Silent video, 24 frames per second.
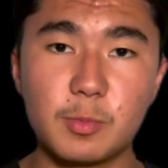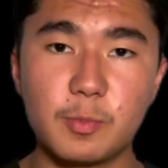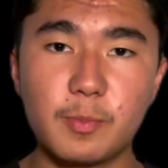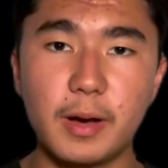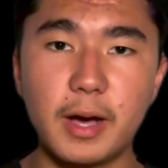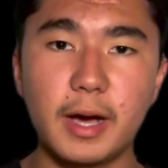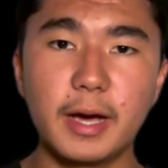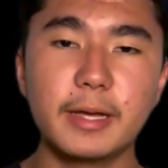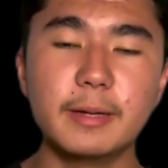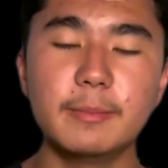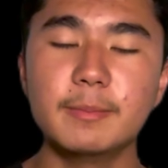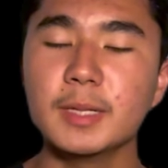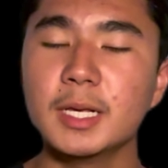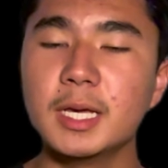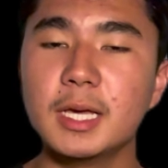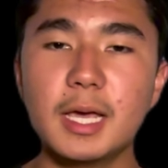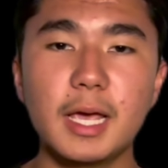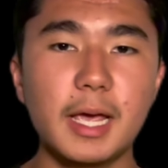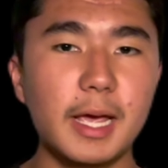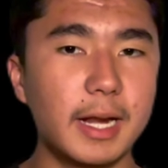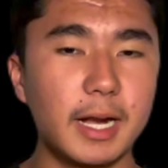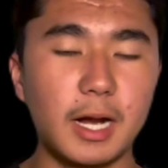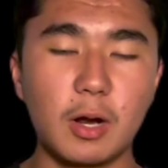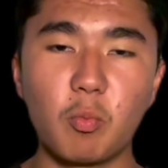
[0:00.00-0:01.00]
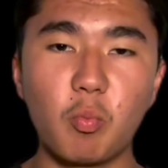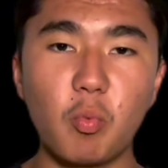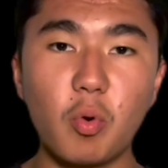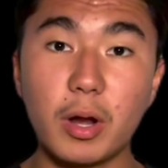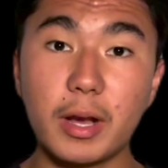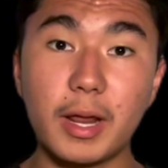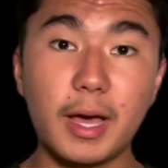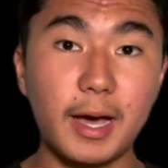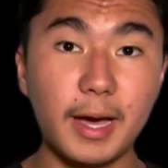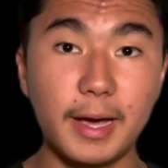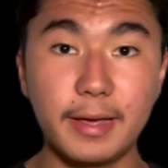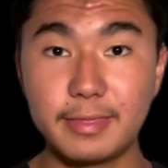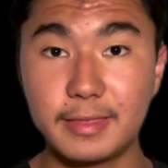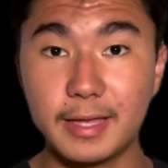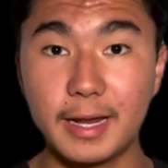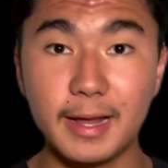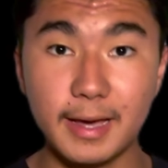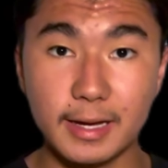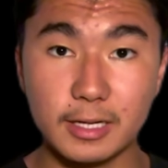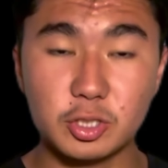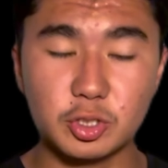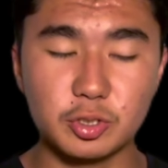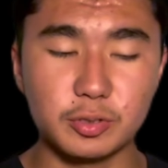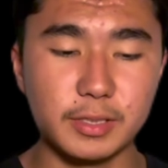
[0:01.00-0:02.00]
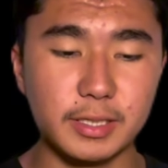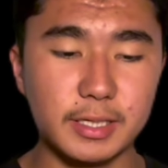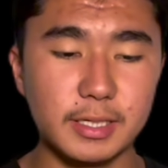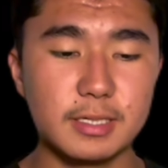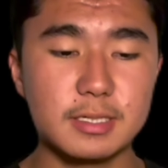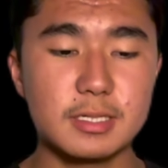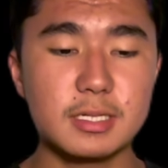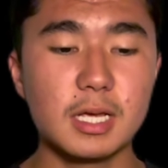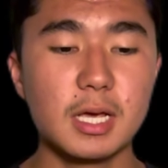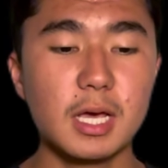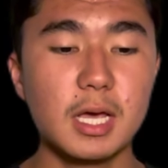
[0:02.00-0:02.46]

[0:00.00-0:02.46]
height and at what height that actually is.